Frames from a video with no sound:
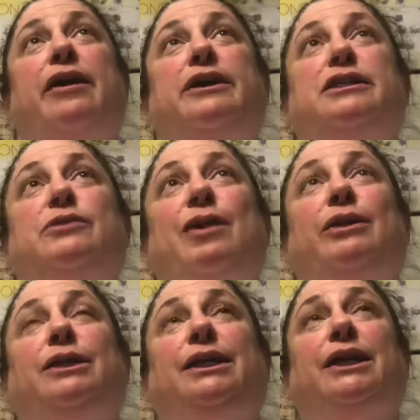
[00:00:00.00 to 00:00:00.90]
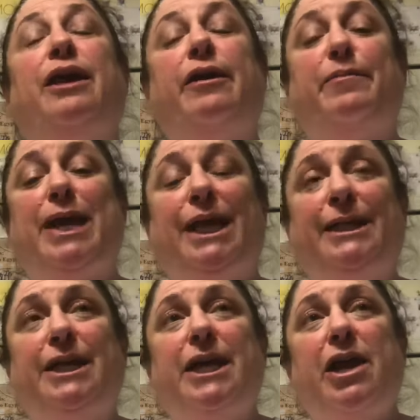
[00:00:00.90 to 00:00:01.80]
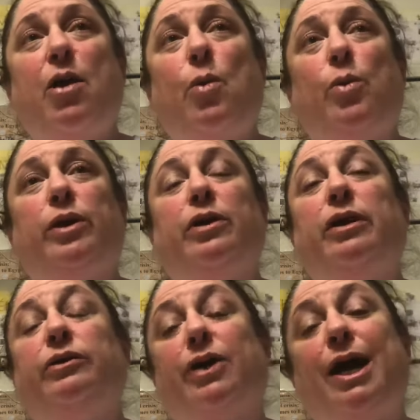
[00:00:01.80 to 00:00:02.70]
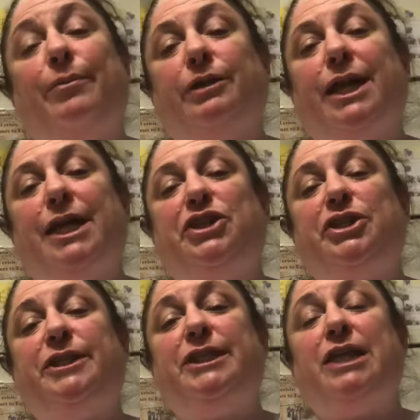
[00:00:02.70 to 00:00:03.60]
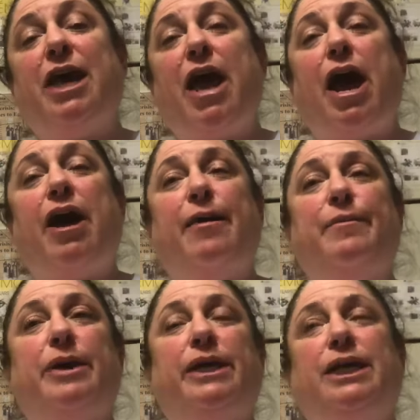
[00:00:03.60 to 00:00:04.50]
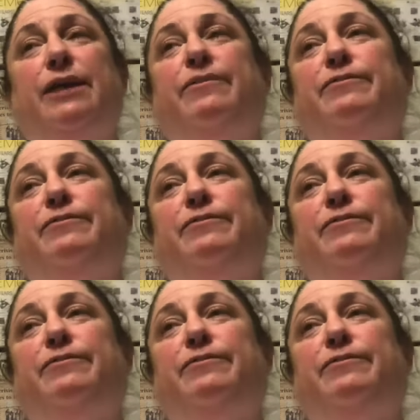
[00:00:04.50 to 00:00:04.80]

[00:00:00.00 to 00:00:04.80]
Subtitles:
swelling, pain, or other complications. But if